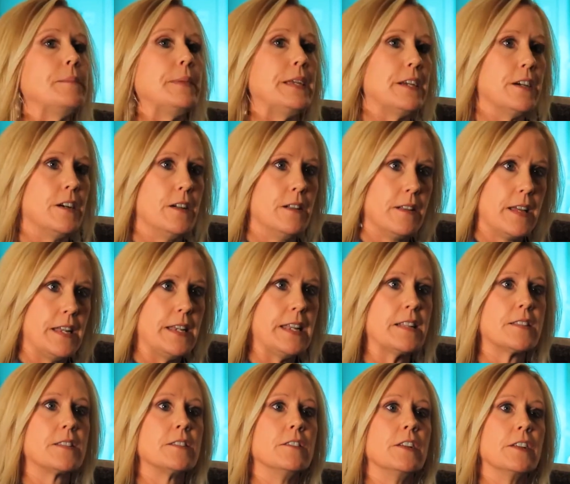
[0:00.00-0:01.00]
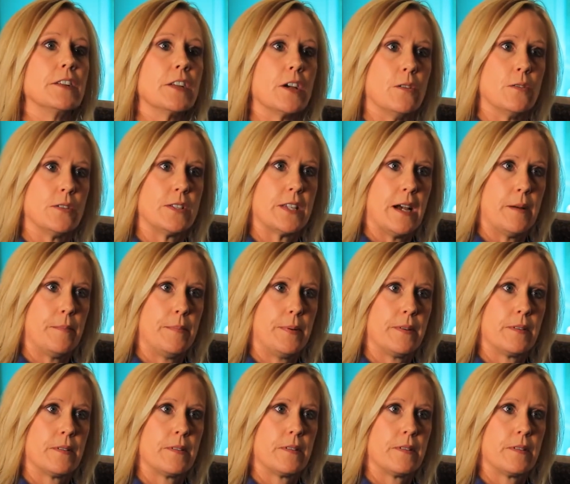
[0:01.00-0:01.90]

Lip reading: meal and insulin goes up,